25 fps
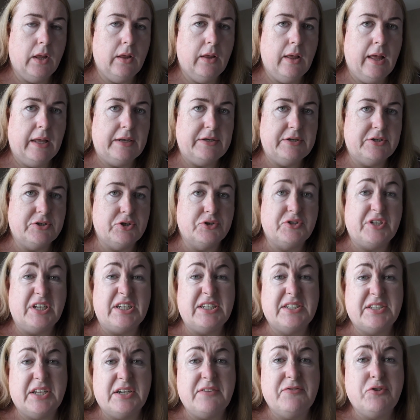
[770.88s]
And so
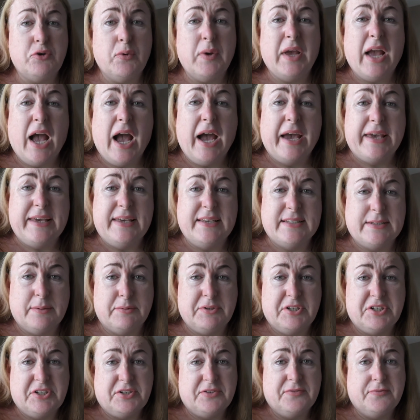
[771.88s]
instead of doing eyes, I
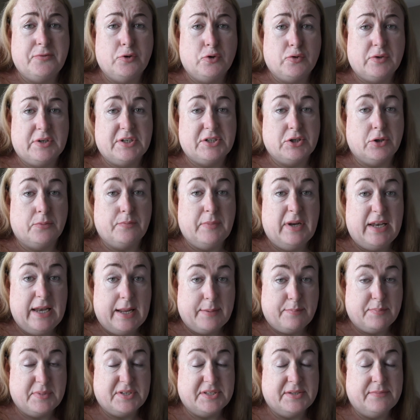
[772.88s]
wanted to focus on my
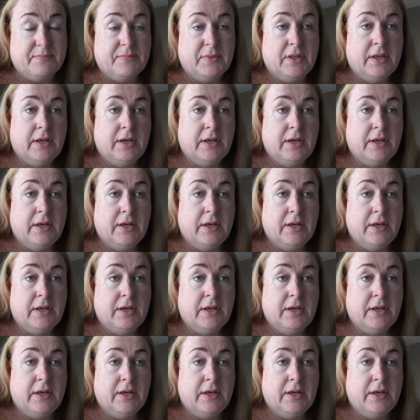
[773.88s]
lips.